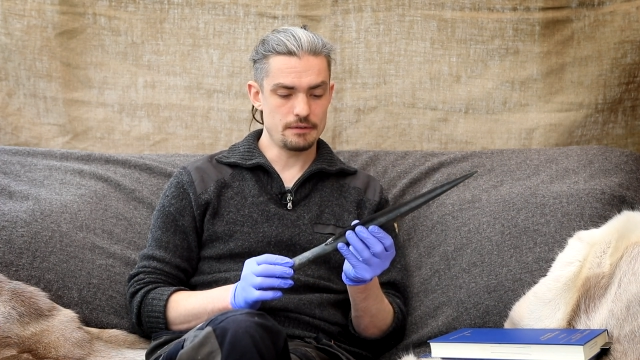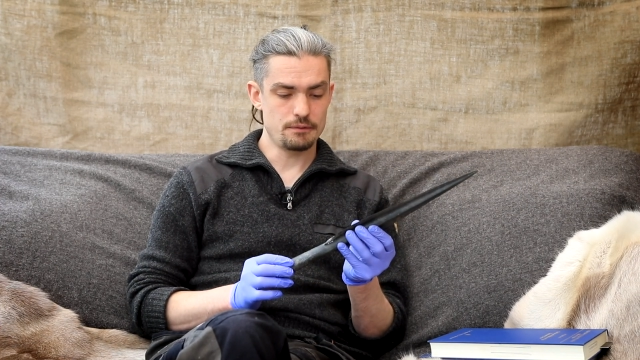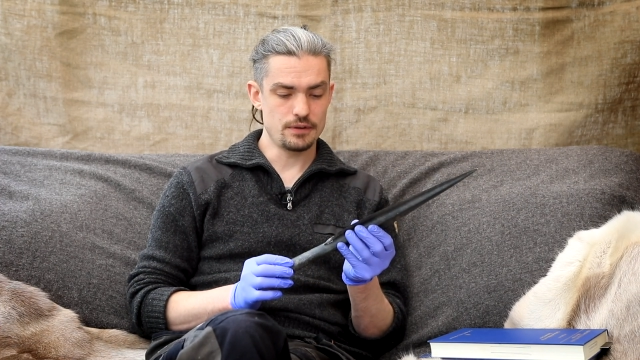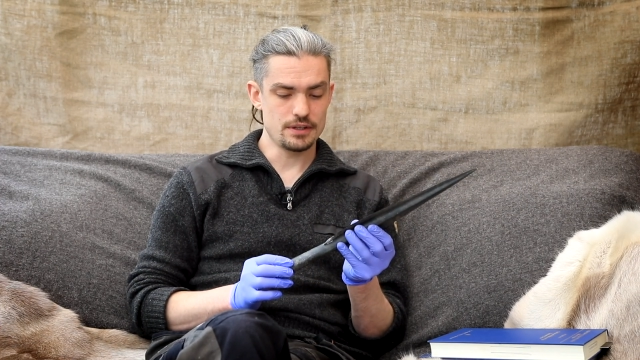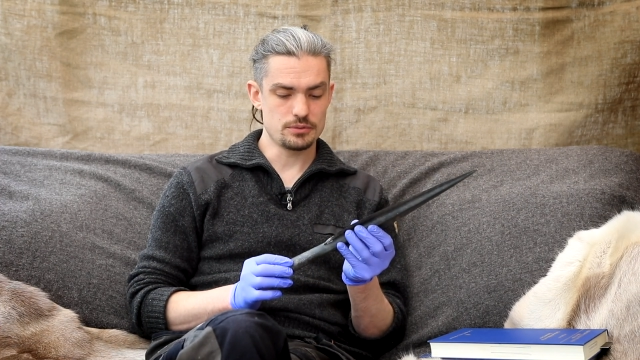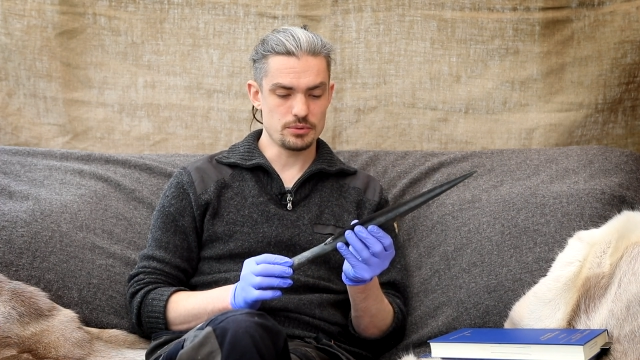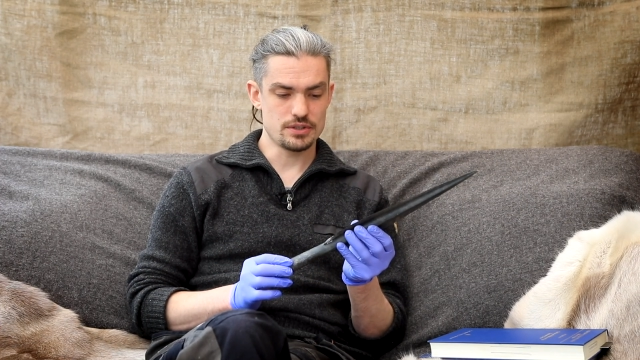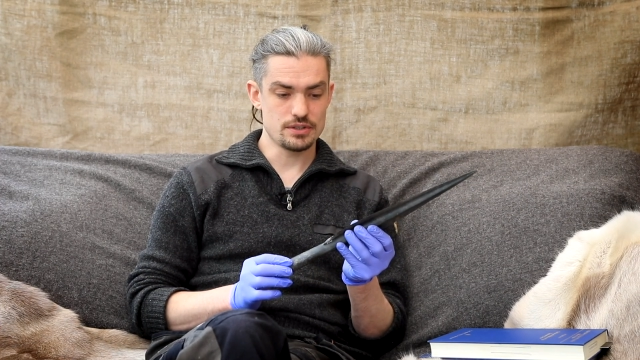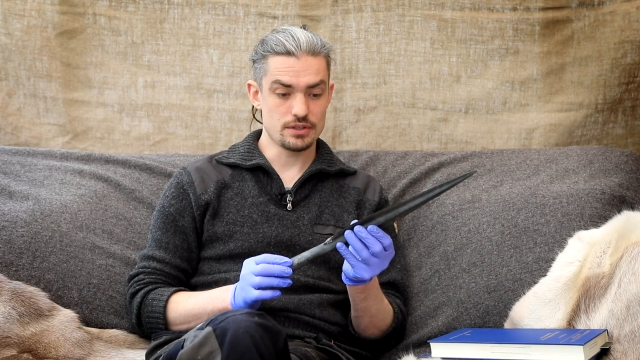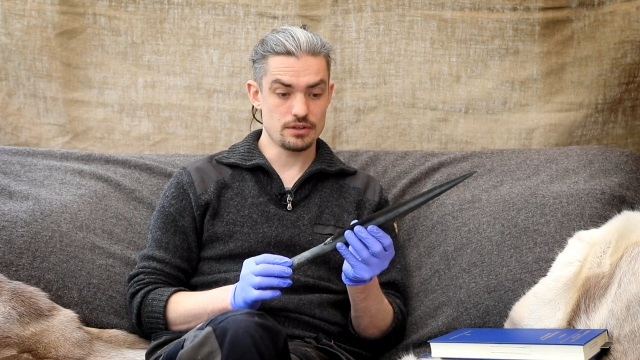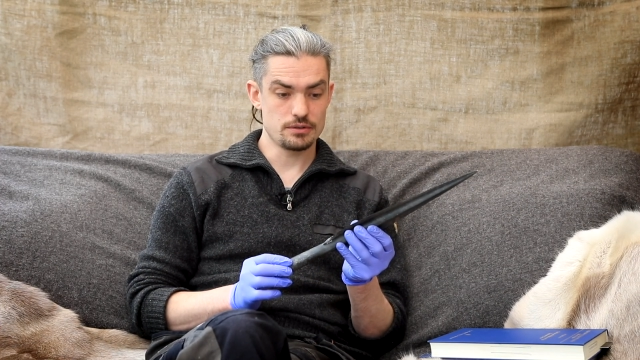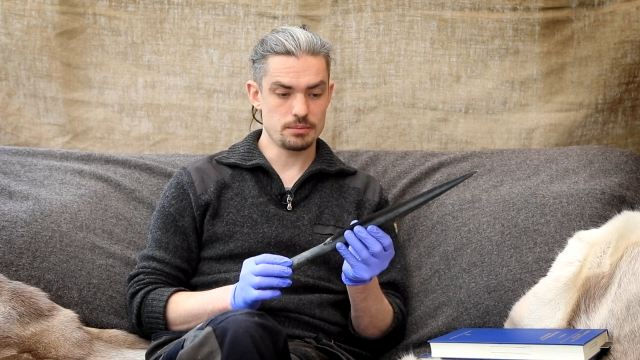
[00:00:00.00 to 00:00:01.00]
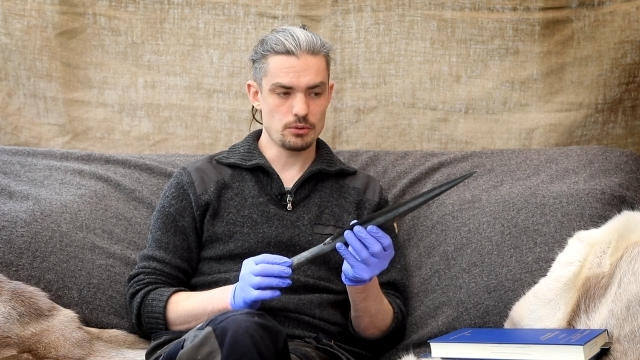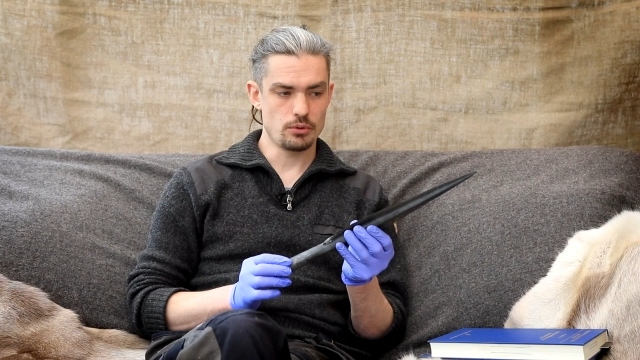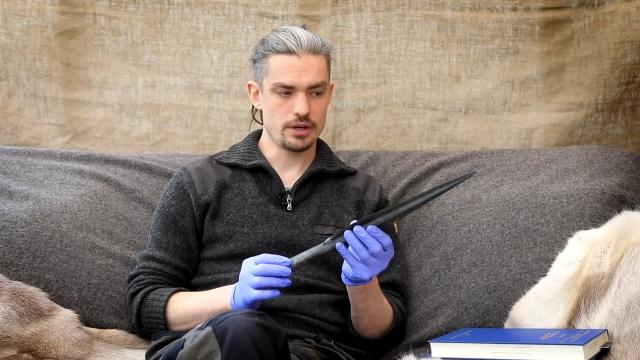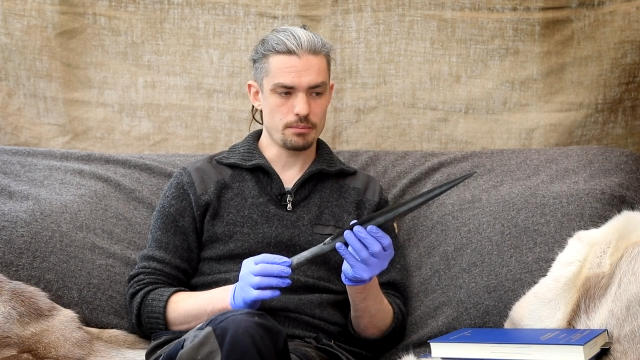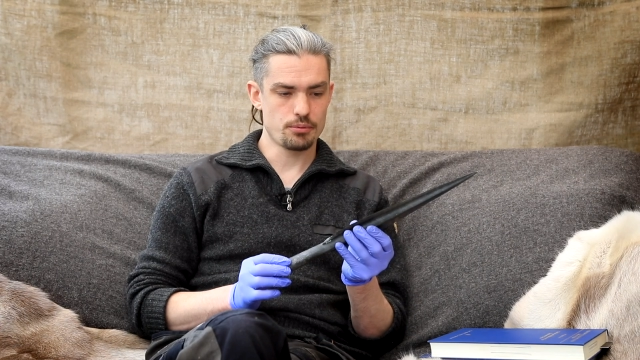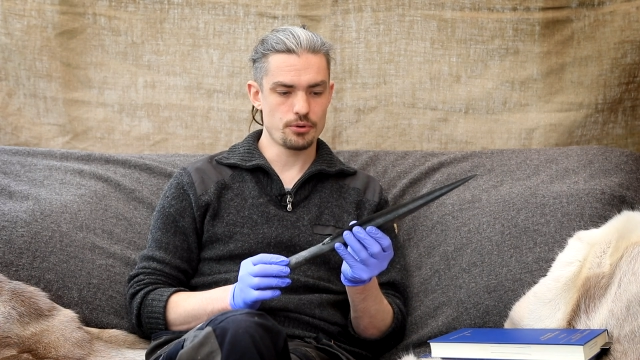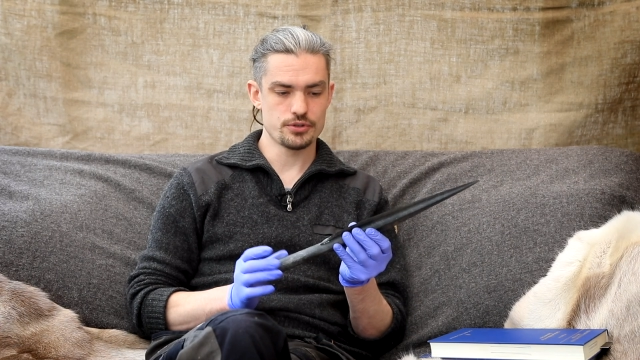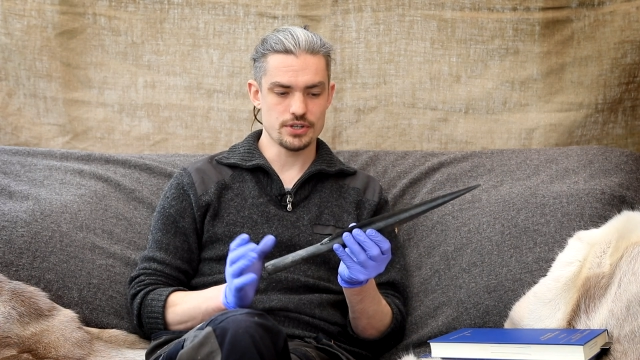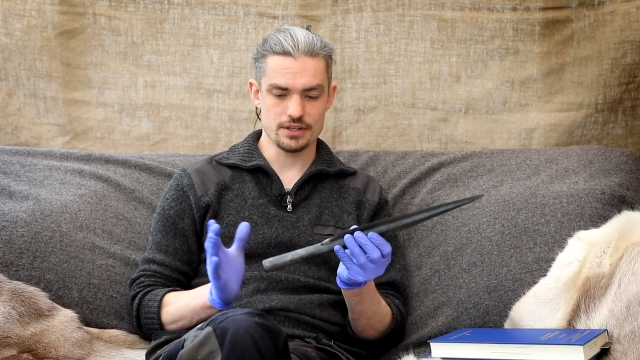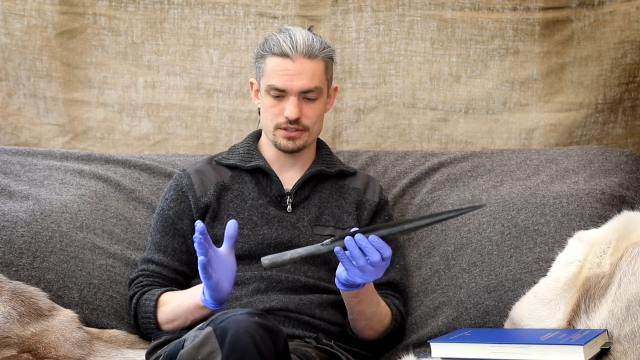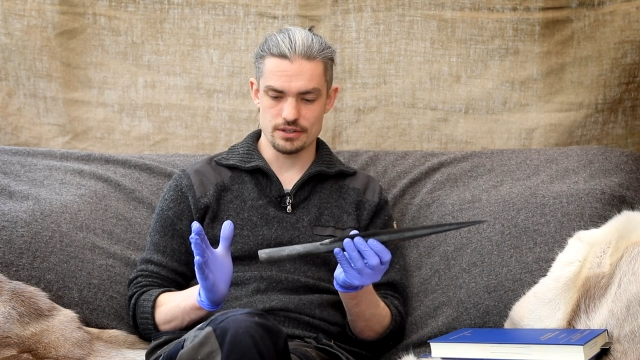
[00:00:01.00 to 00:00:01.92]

for this, which is going to be quite a project.